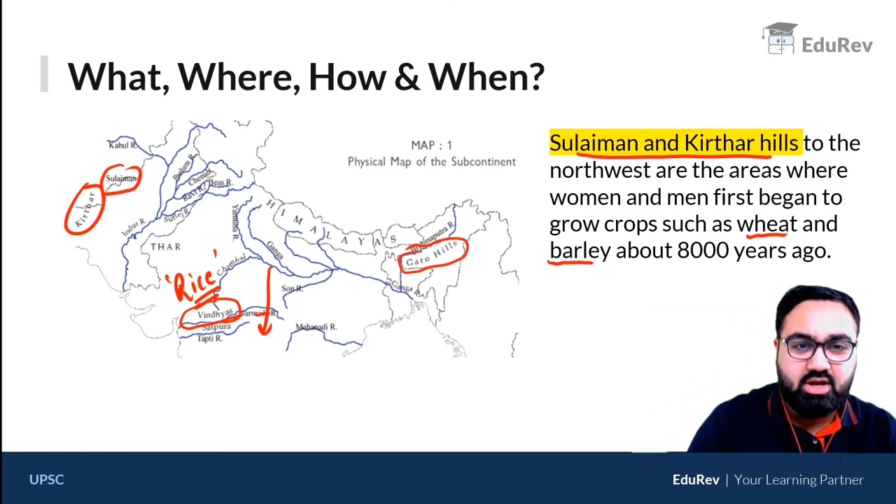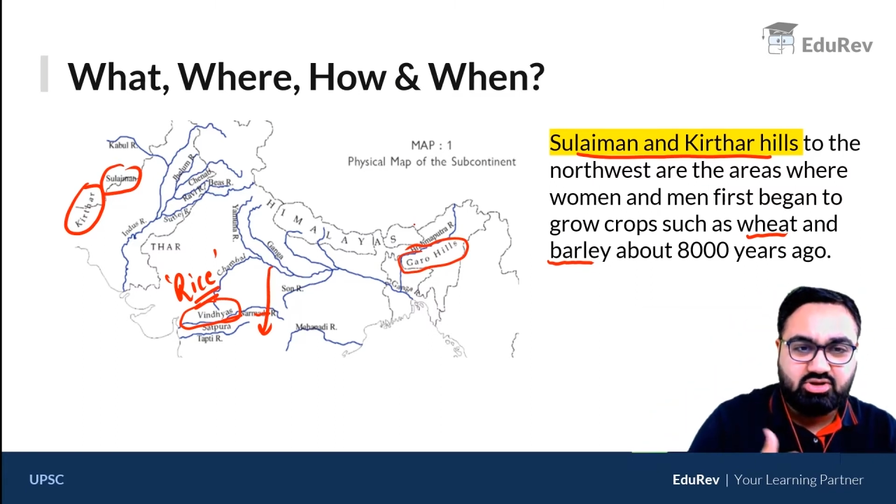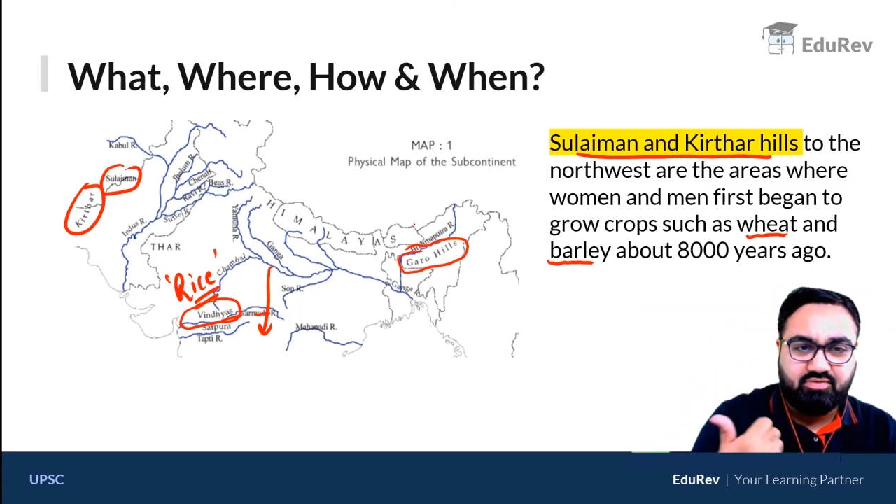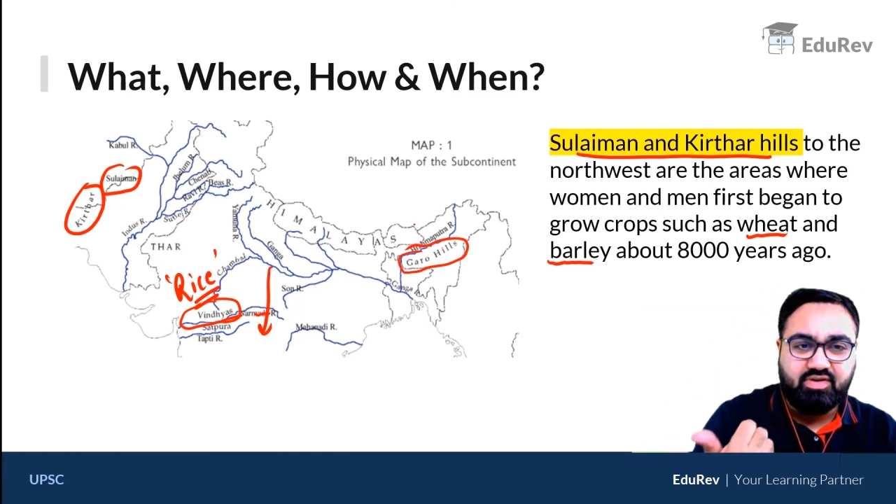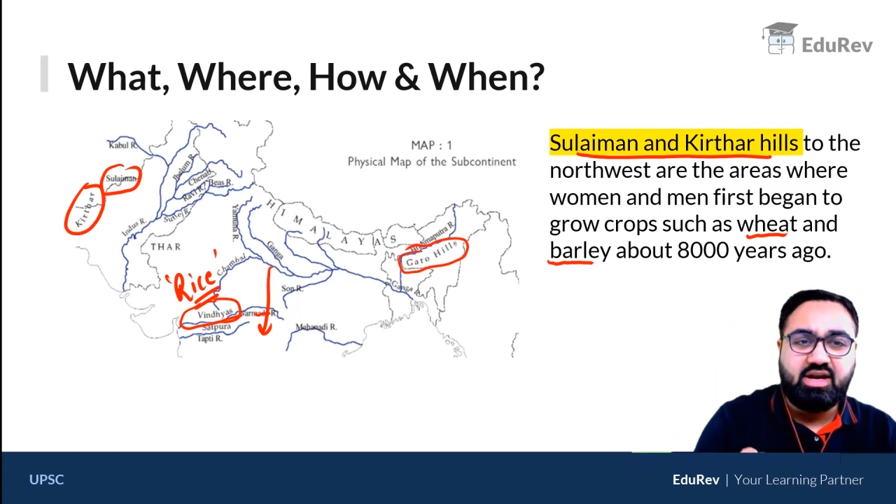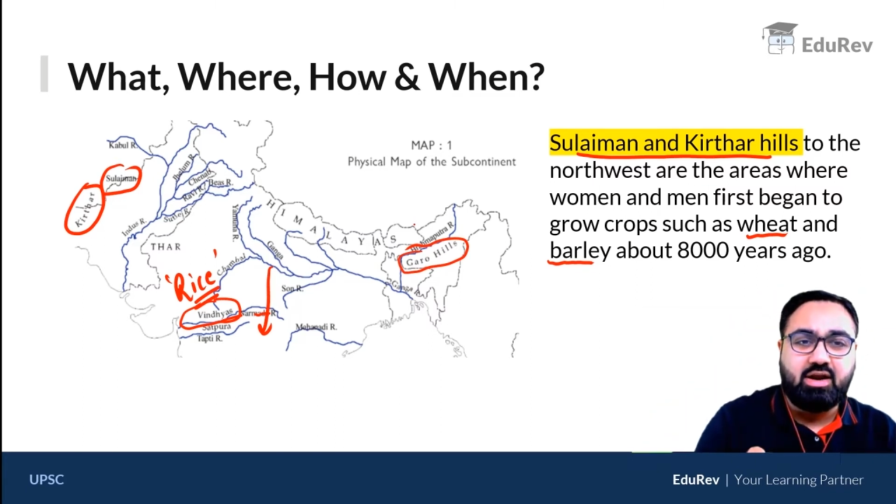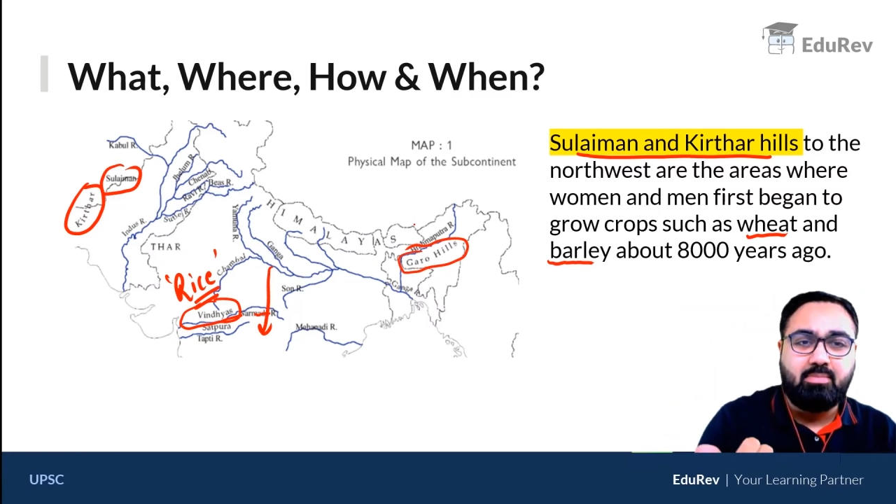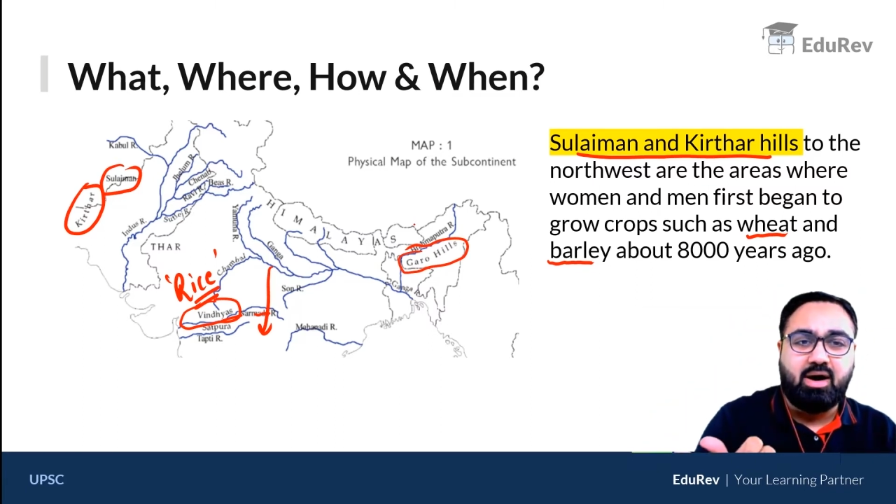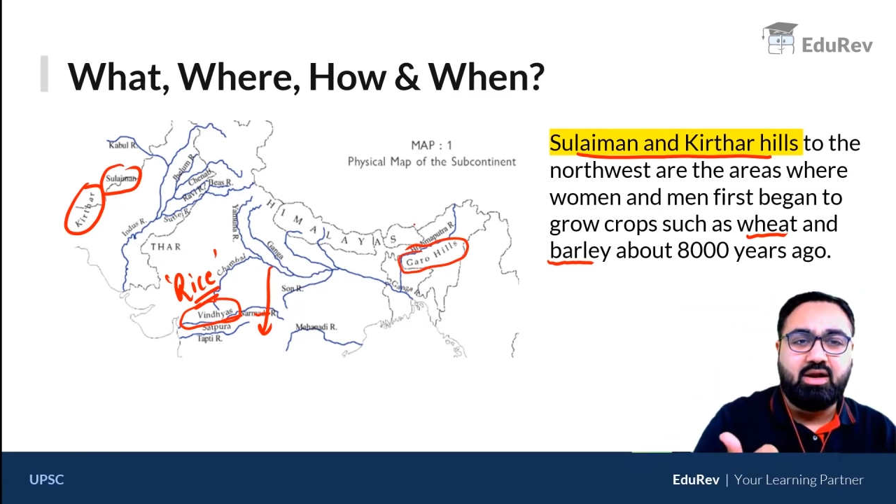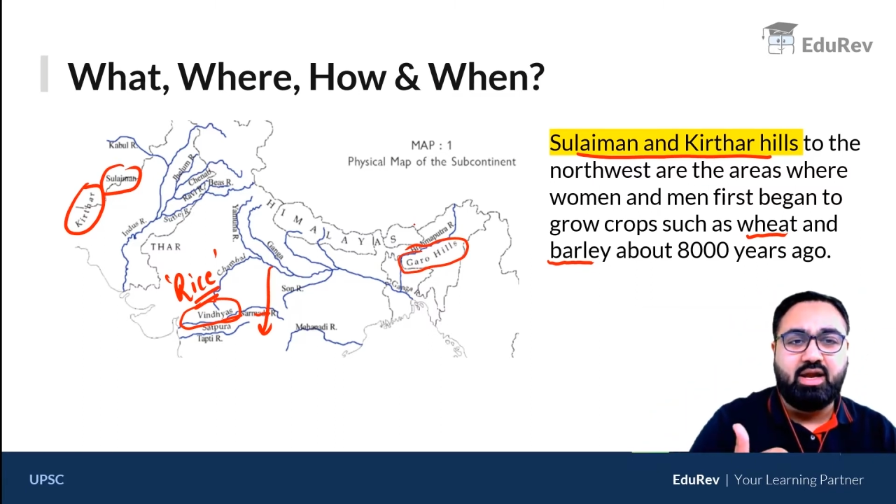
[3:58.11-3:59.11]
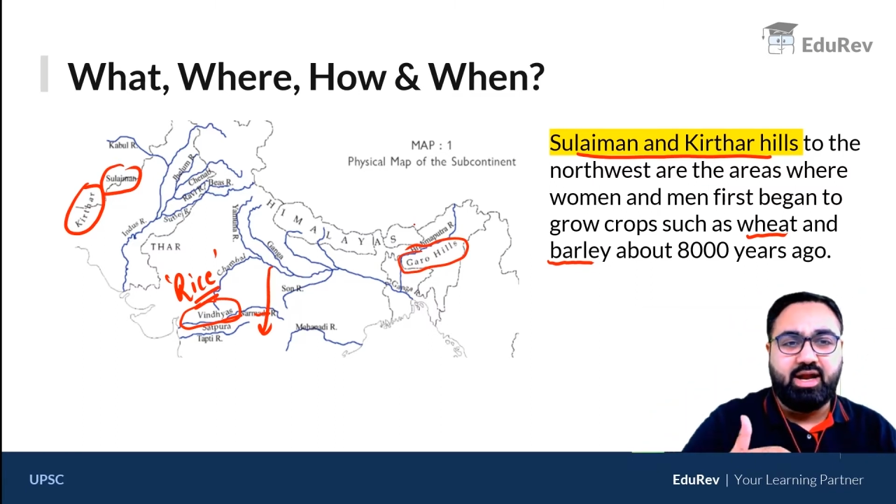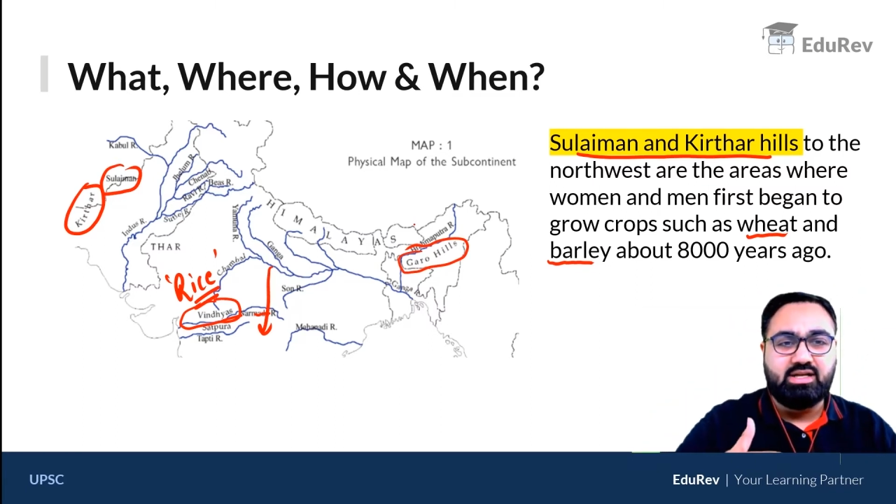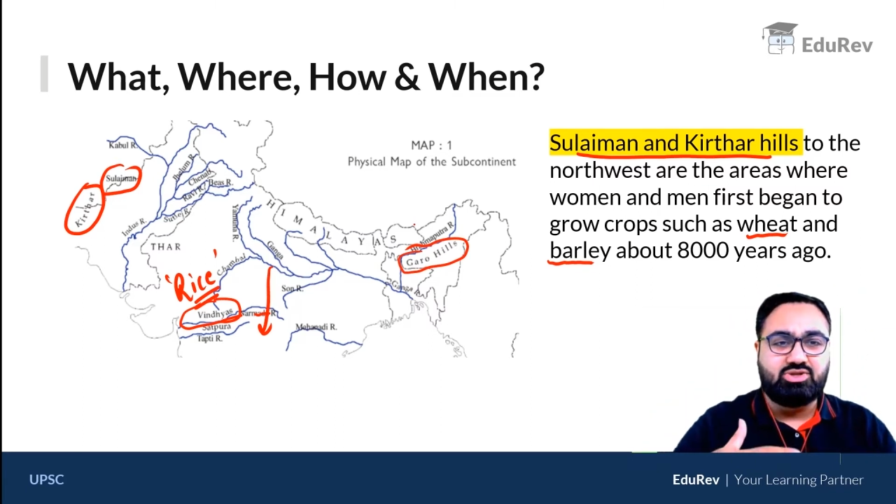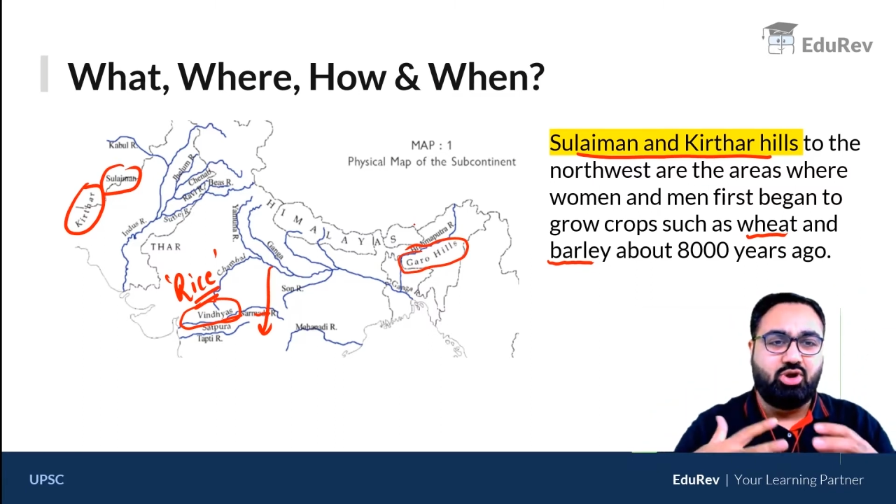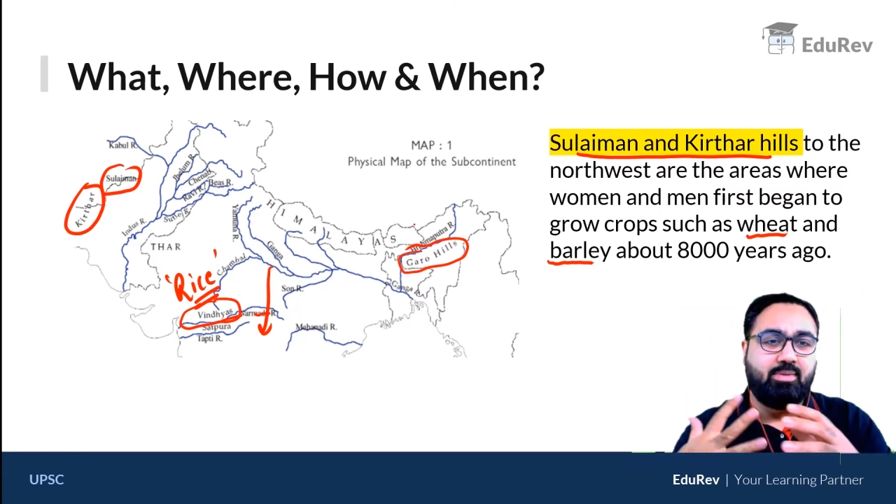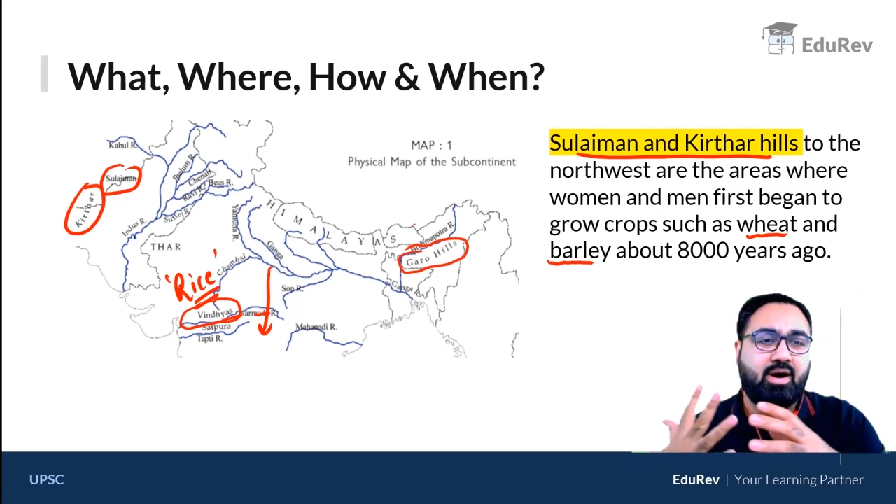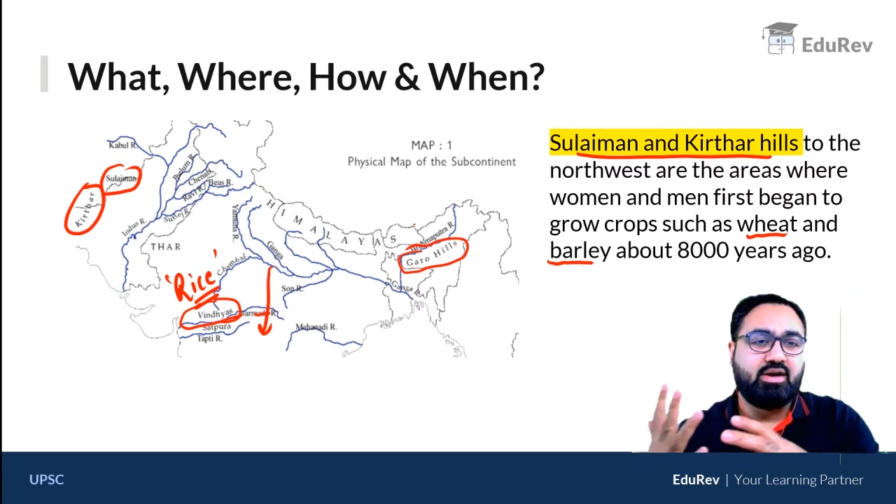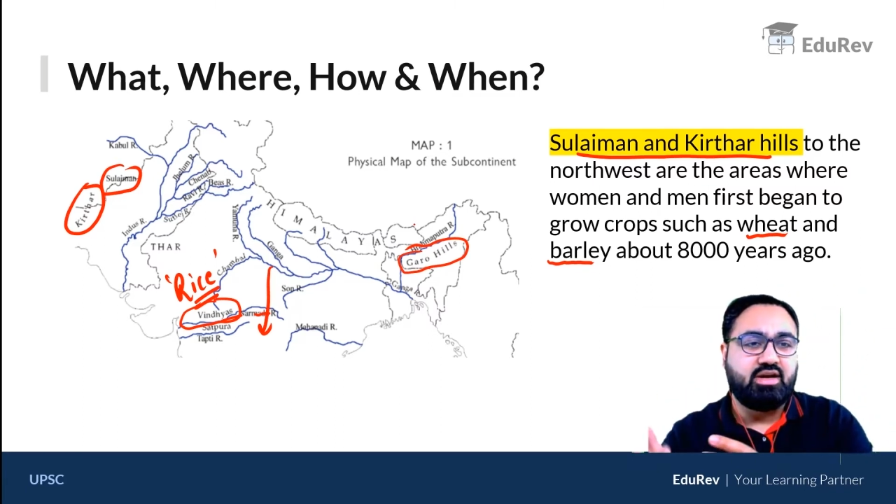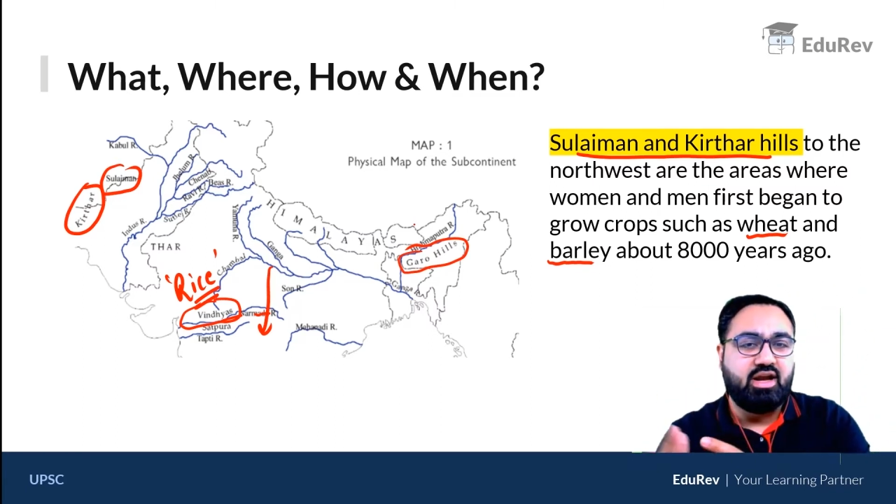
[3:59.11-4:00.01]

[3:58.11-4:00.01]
So wheat and barley in Suleiman and